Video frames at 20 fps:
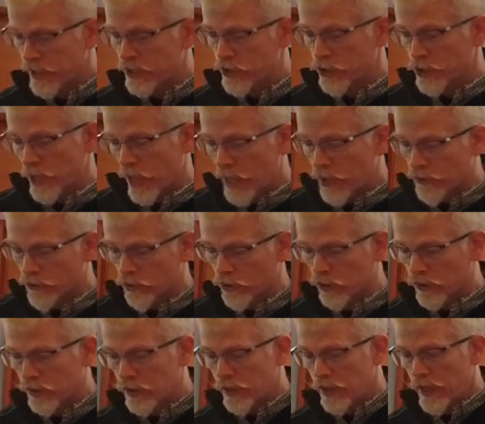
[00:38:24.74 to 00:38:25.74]
in
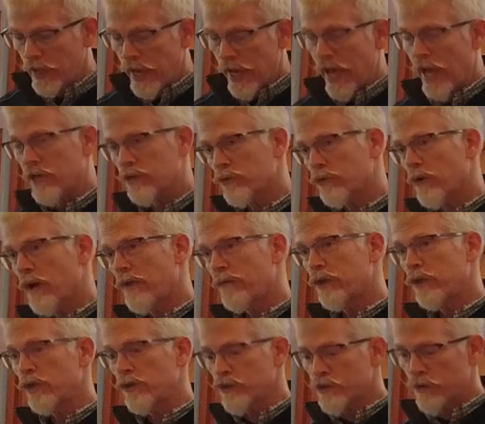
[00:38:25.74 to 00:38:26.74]
general has
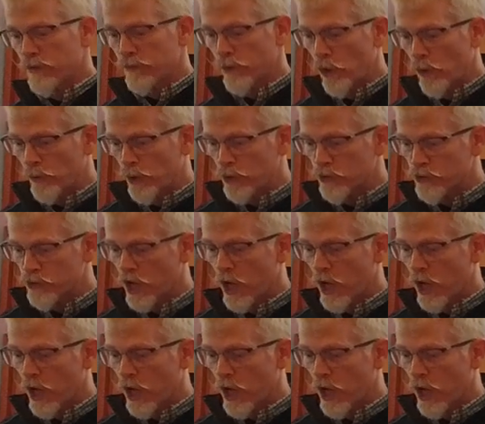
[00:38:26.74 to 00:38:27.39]
revenues of almost